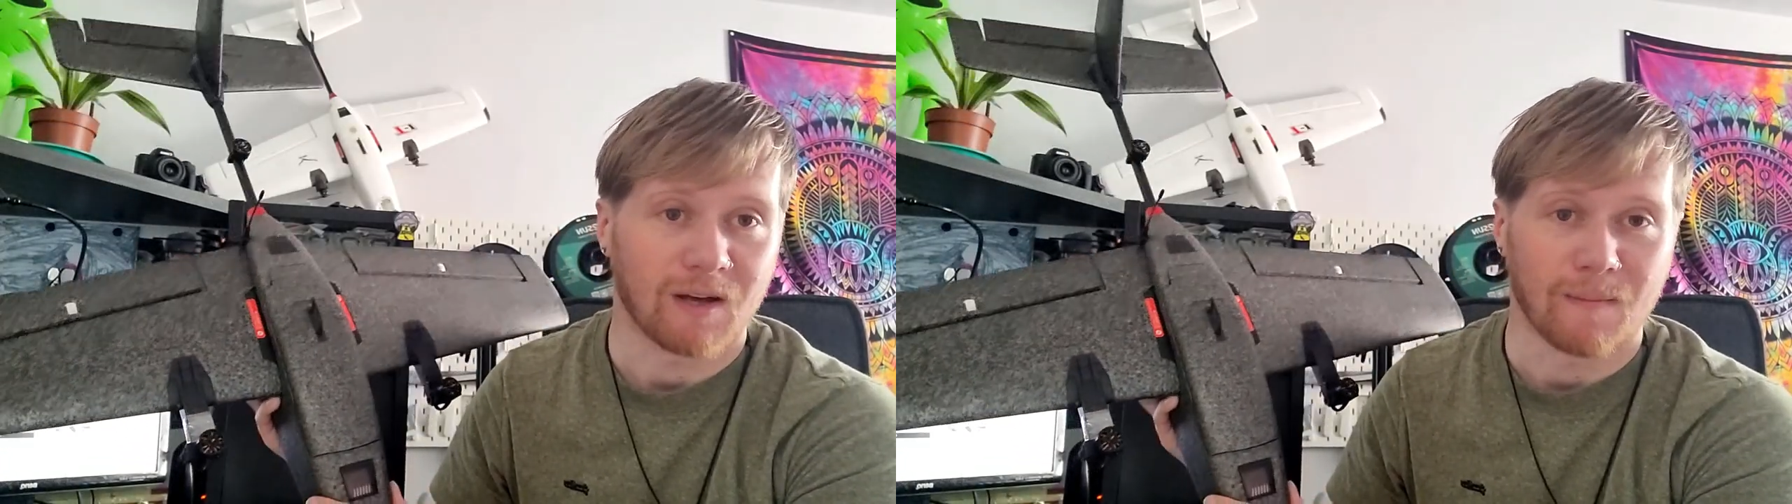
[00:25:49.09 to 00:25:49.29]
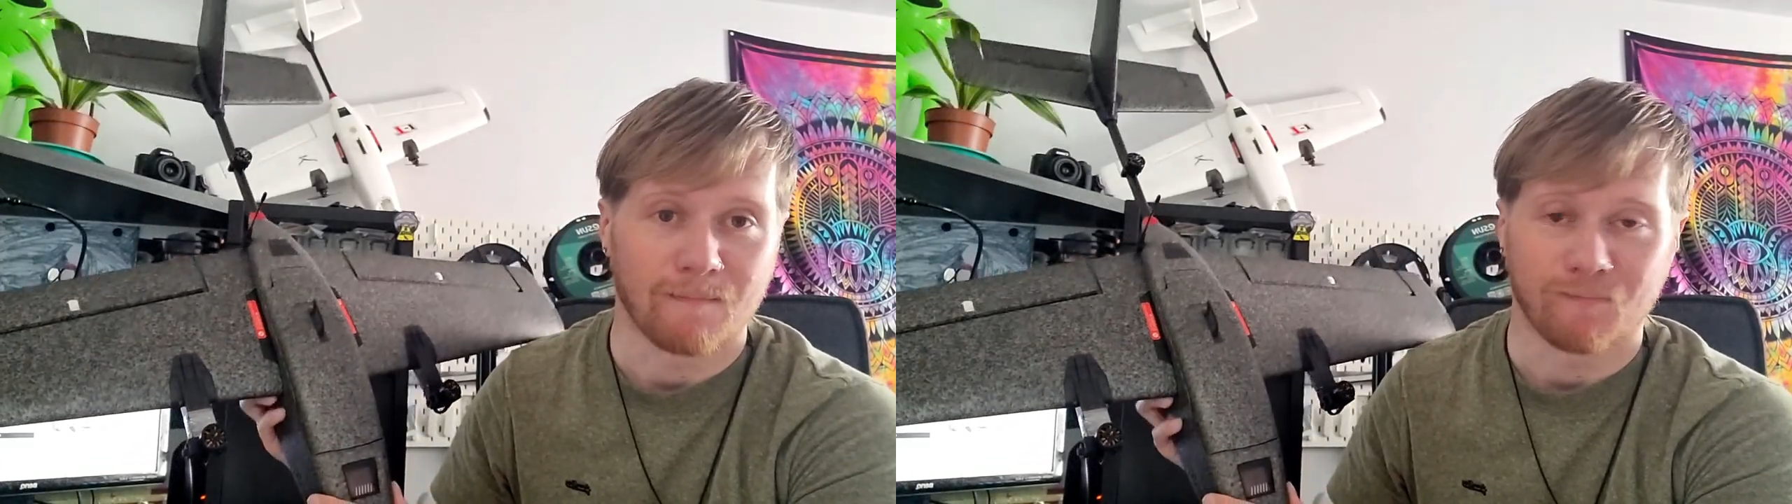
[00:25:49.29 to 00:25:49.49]

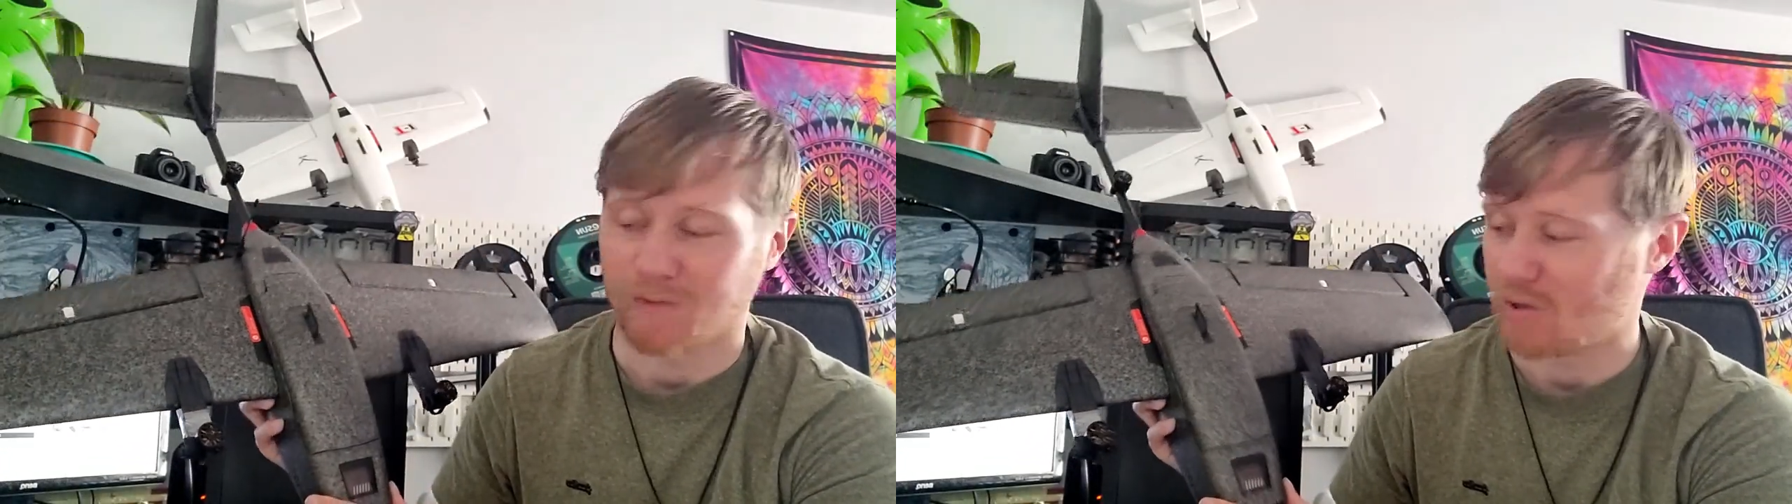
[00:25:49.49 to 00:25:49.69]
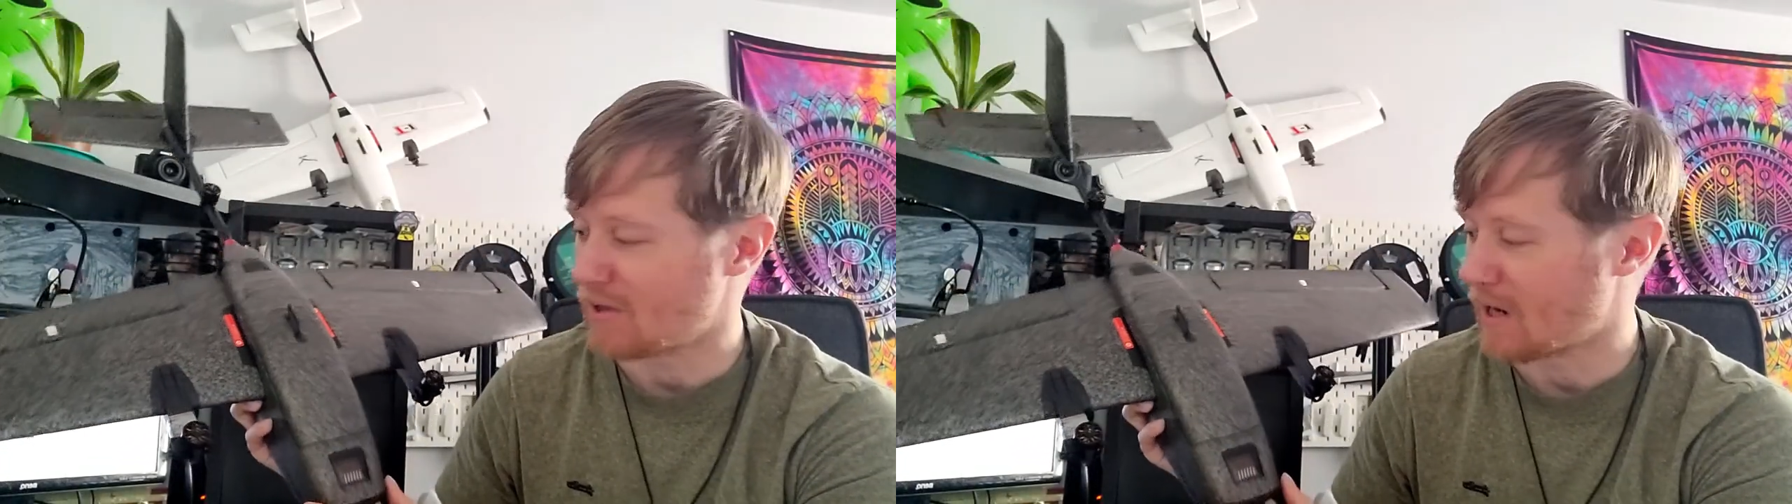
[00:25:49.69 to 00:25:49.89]
Um,
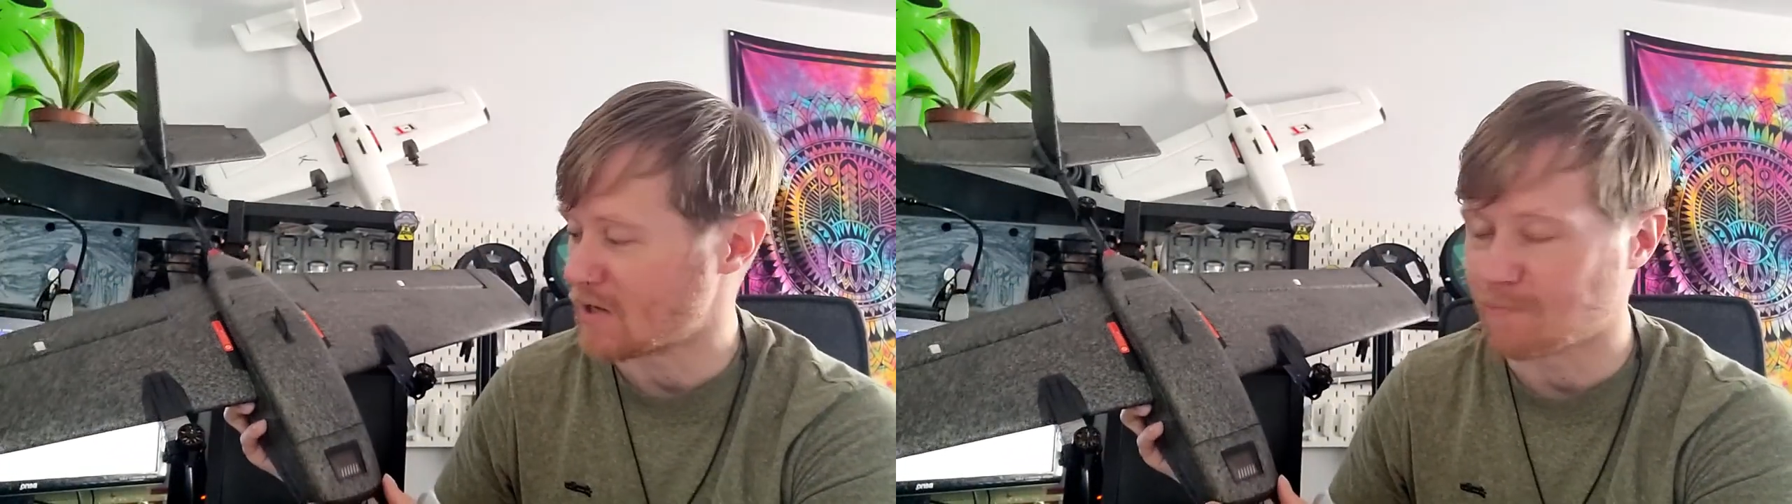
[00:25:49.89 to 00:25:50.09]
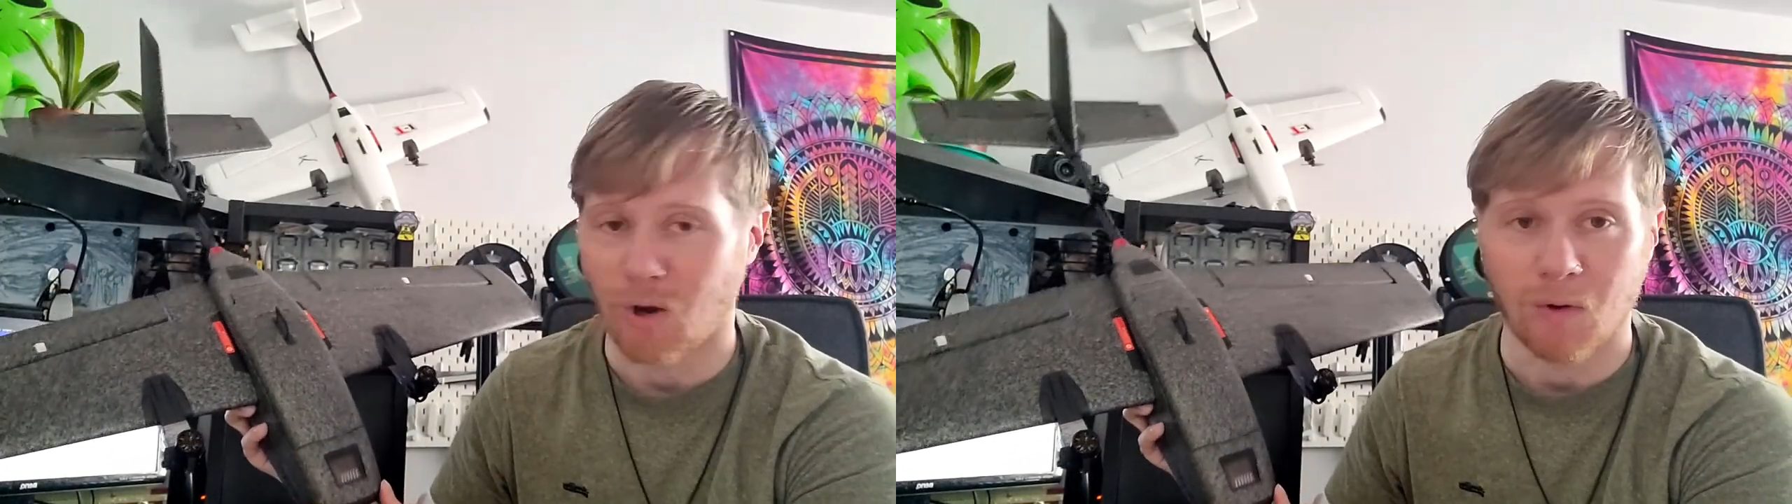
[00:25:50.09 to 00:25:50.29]
you can now
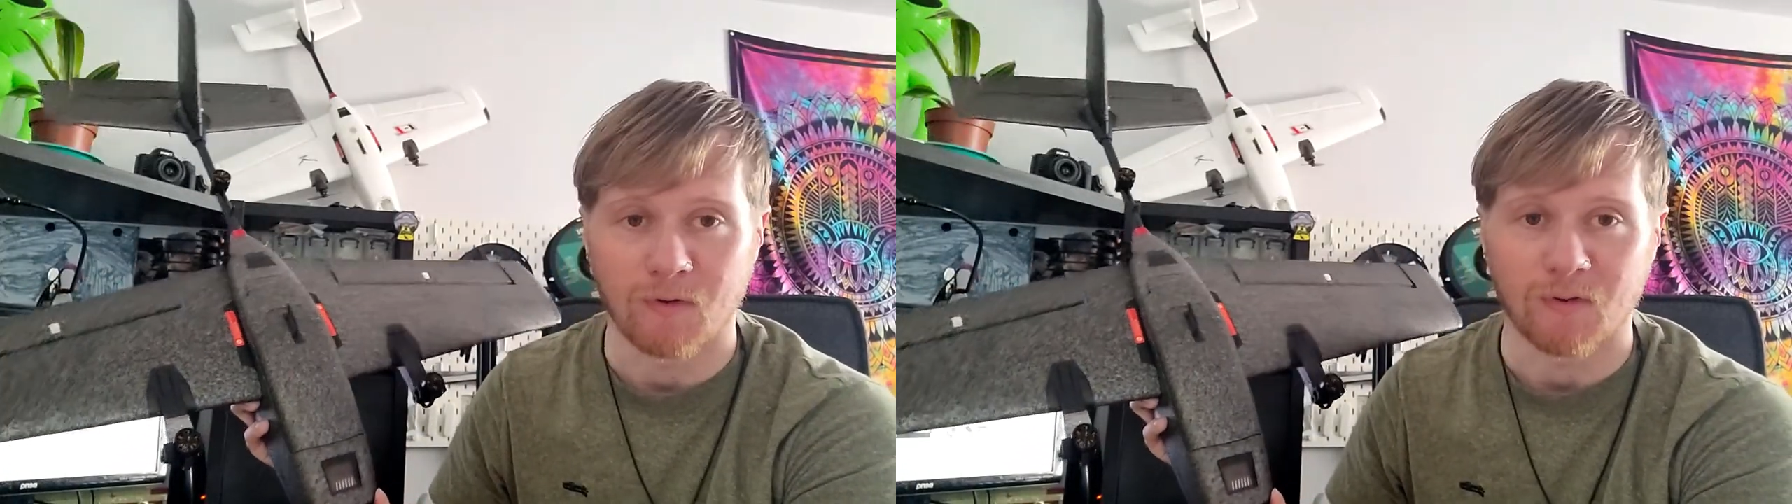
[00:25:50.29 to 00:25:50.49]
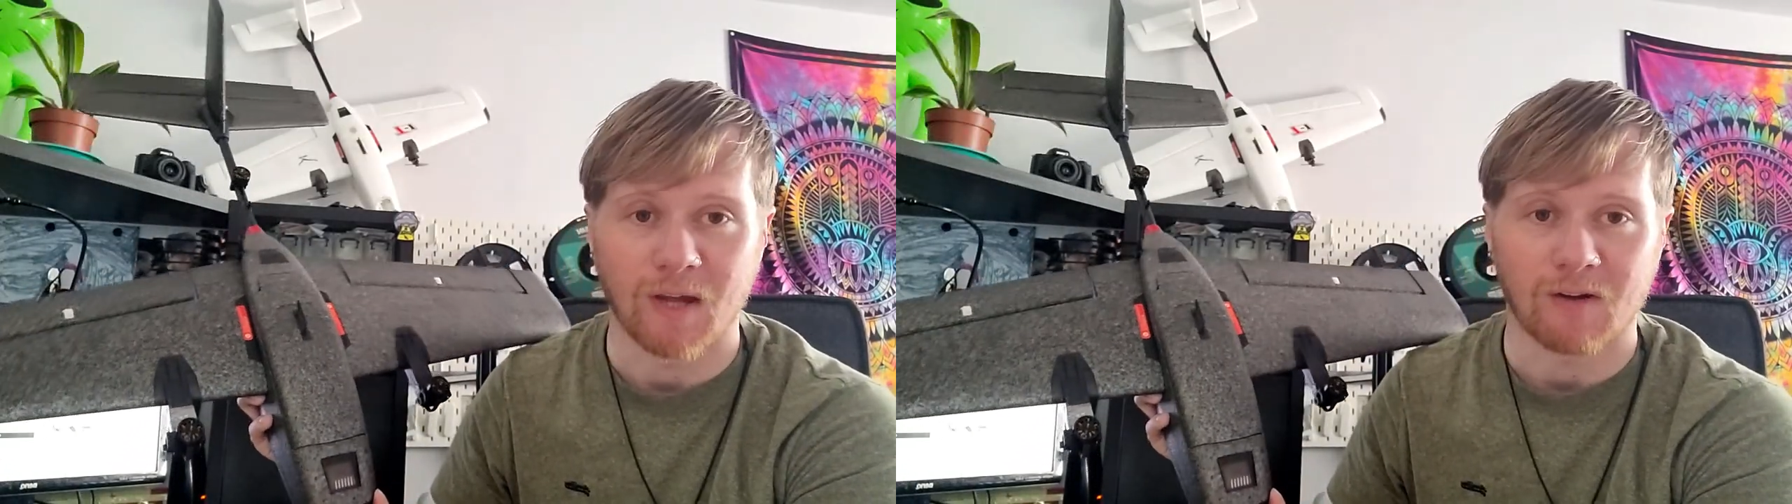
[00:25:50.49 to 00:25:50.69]
just buy one
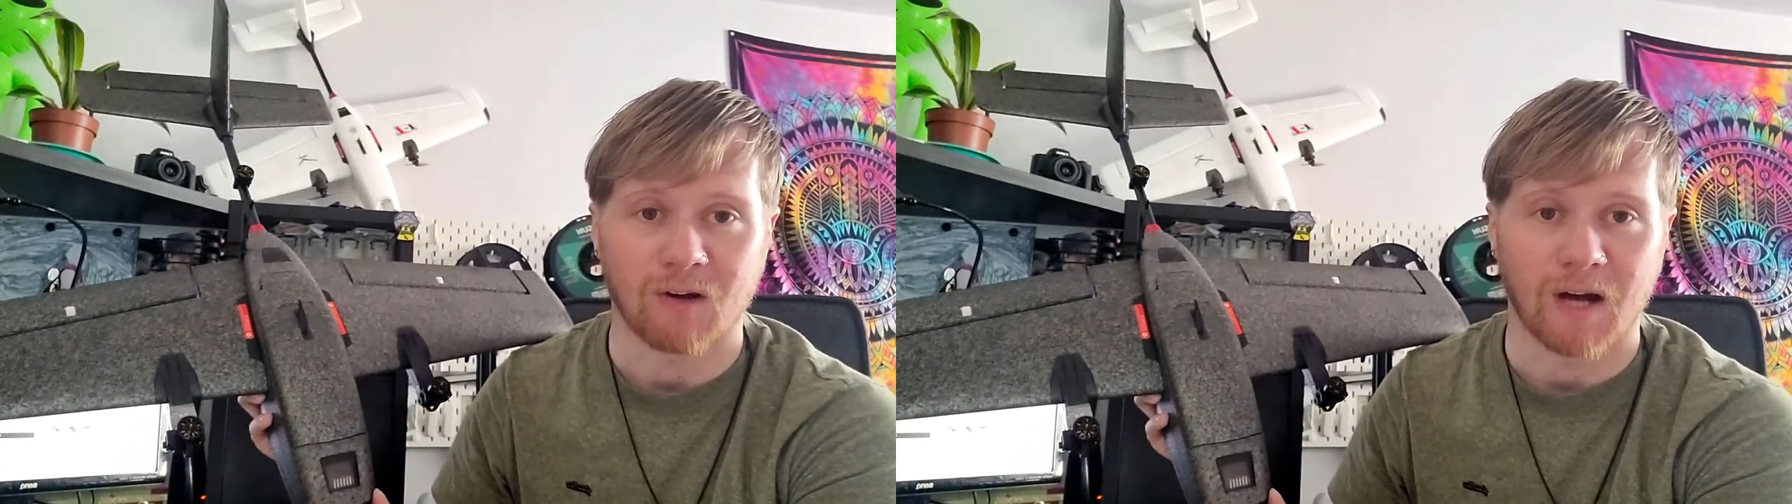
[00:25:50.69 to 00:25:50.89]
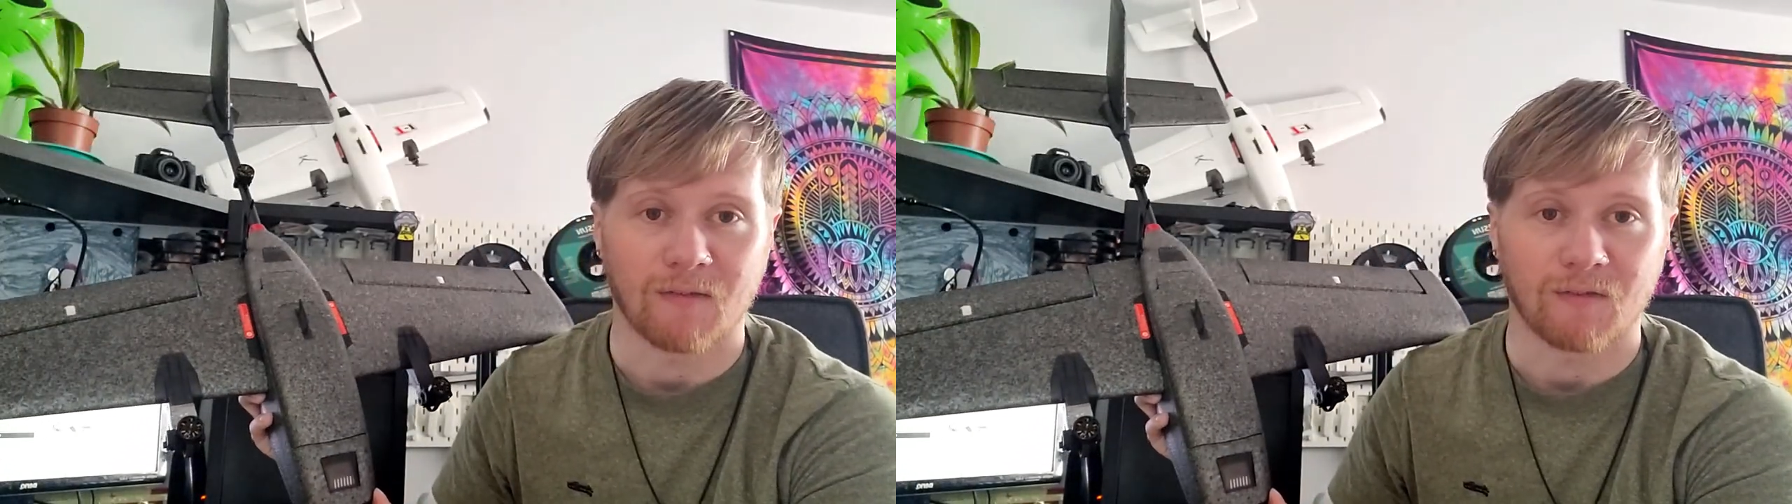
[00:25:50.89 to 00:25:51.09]
of these
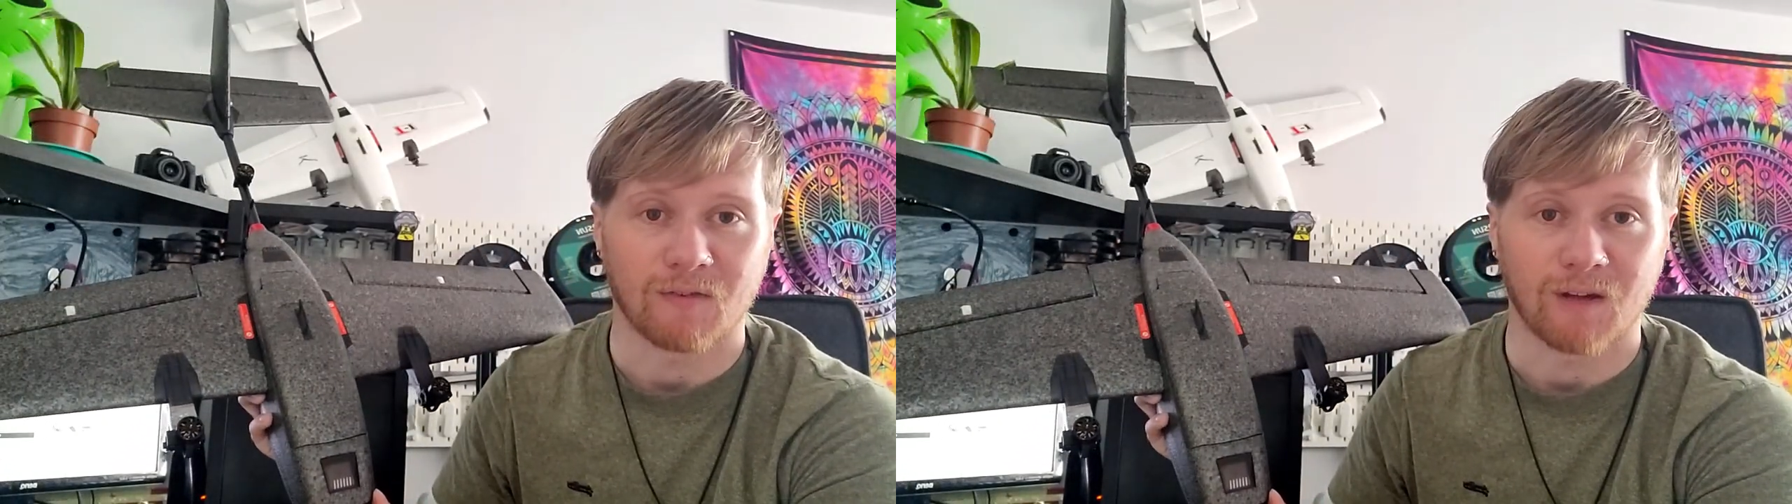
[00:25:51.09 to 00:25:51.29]
aircraft,